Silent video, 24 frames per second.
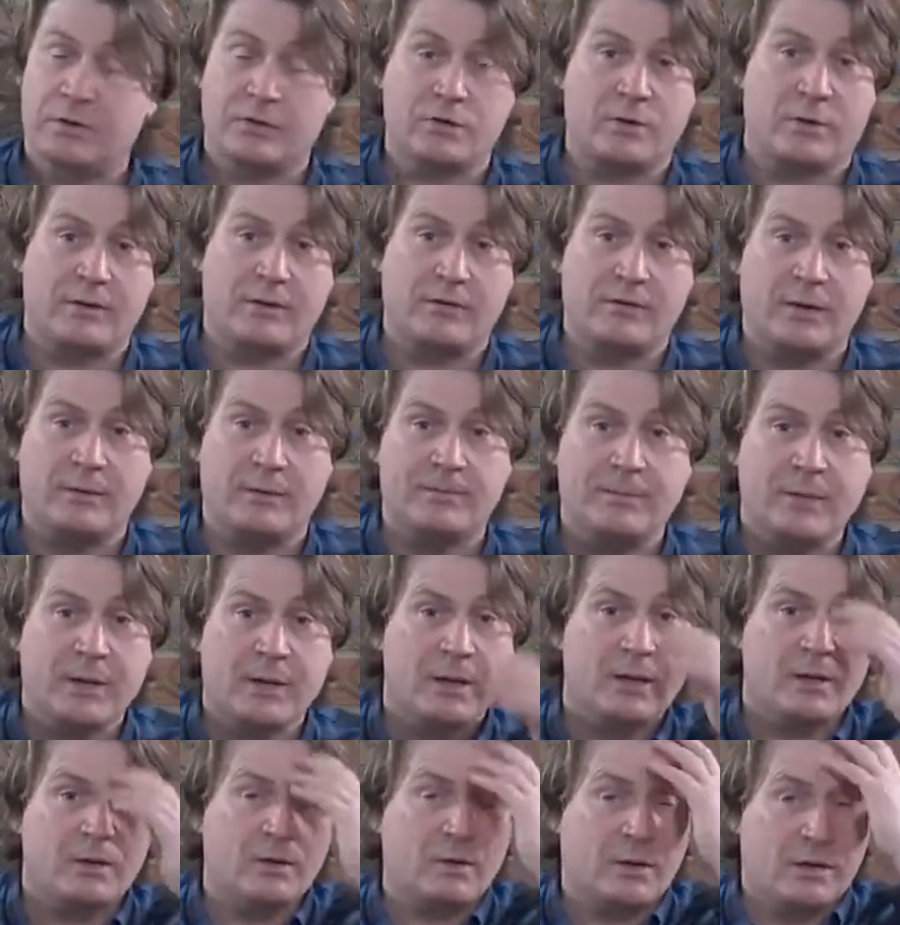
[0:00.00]
quite
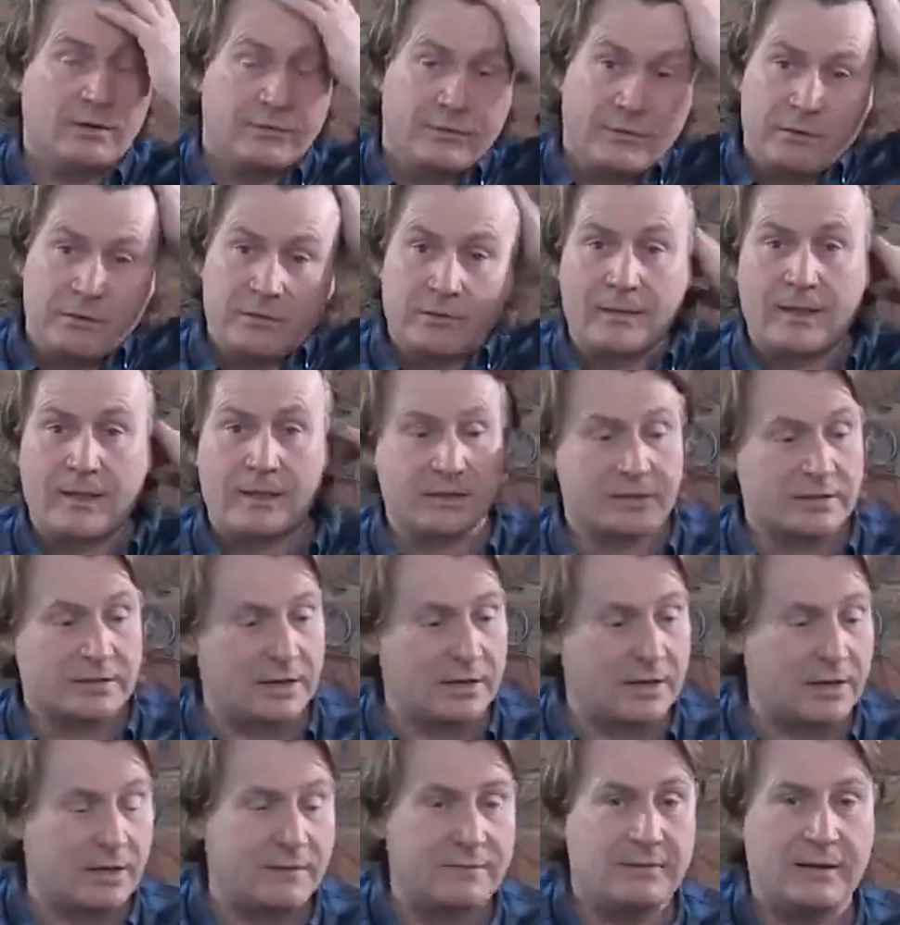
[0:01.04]
a few from that. There's a
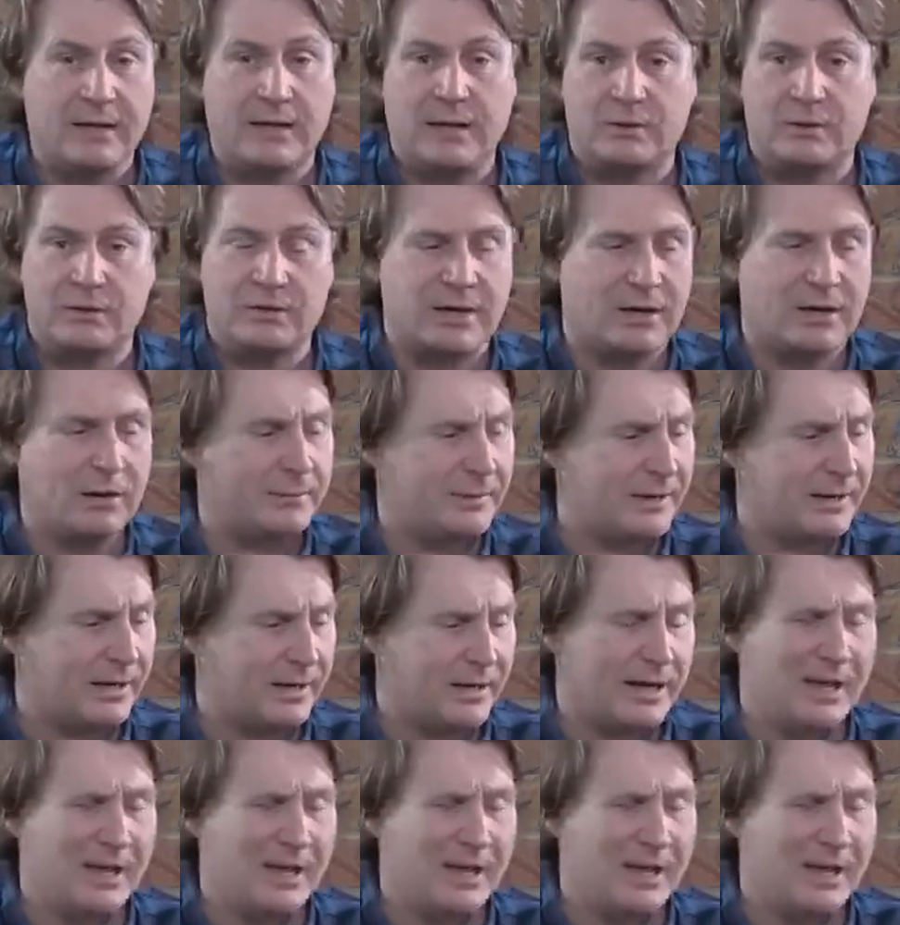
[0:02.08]
lovely little Serapiga.